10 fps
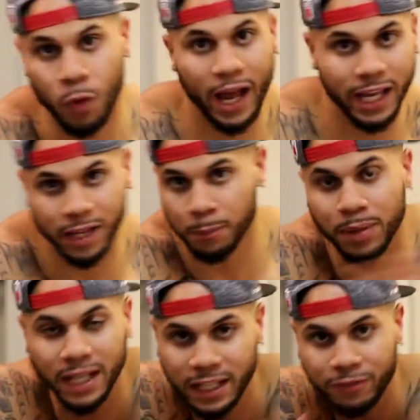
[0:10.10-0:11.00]
of the way,
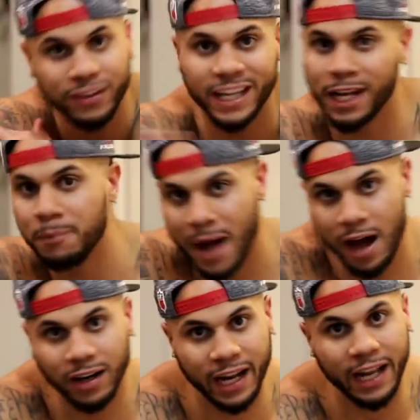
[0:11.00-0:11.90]
completely forget
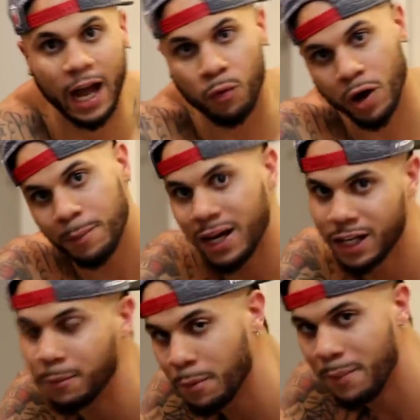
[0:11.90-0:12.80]
about it, and ain't gotta worry about
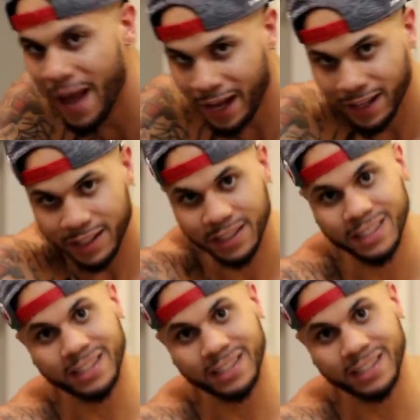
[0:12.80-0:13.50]
it coming back.